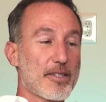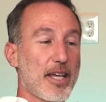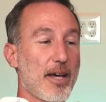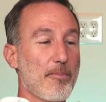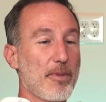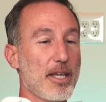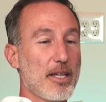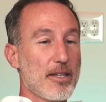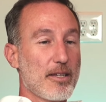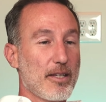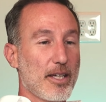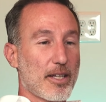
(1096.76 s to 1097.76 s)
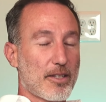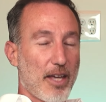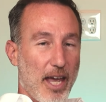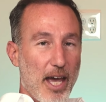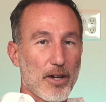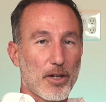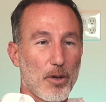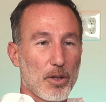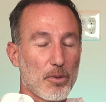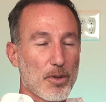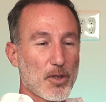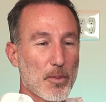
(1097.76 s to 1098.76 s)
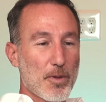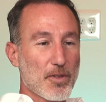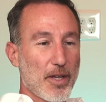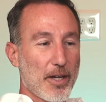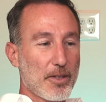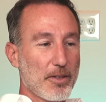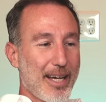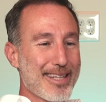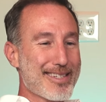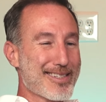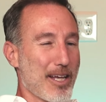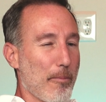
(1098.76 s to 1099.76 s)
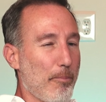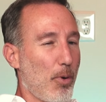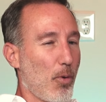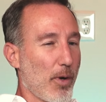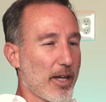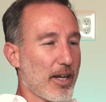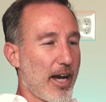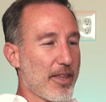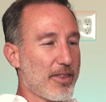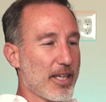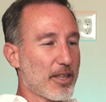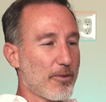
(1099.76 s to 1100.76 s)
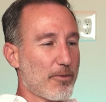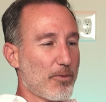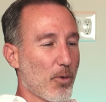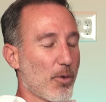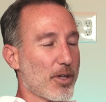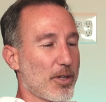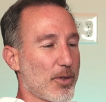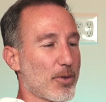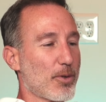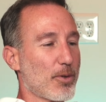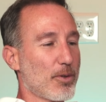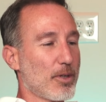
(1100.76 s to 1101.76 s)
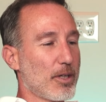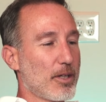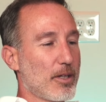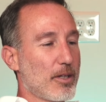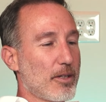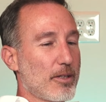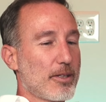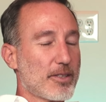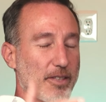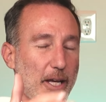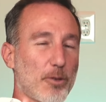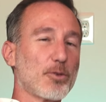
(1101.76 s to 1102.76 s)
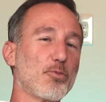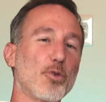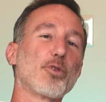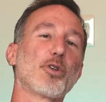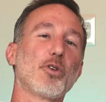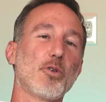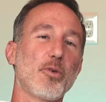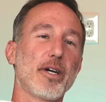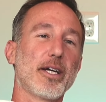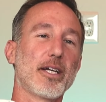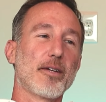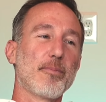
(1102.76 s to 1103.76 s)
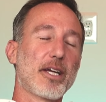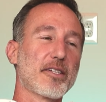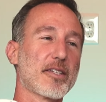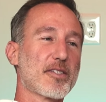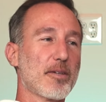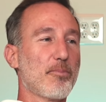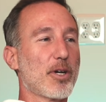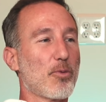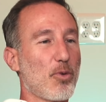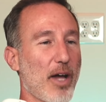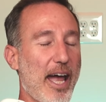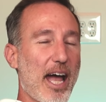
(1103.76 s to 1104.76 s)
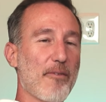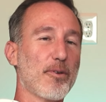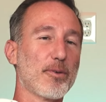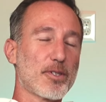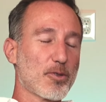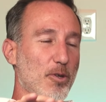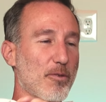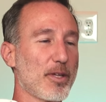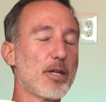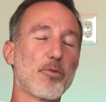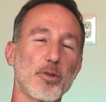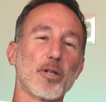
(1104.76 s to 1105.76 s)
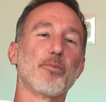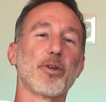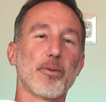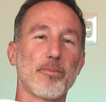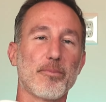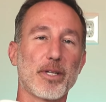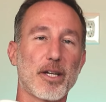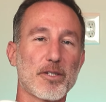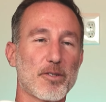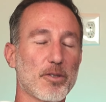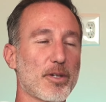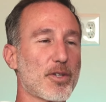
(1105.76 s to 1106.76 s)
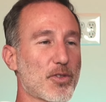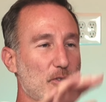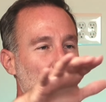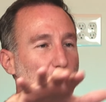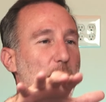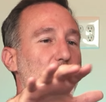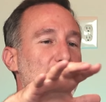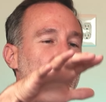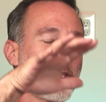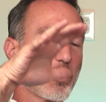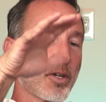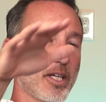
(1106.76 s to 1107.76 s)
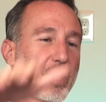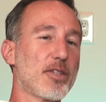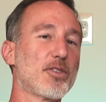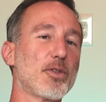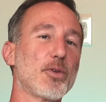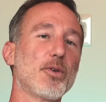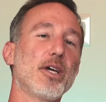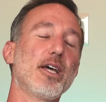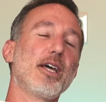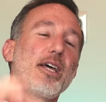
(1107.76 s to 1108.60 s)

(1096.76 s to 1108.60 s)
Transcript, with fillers: Does that mean it can't go to a super cycle? At some point, I think the four year cycles will go away because at some point we'll have a sort of equilibrium because there's only so much that you can get into.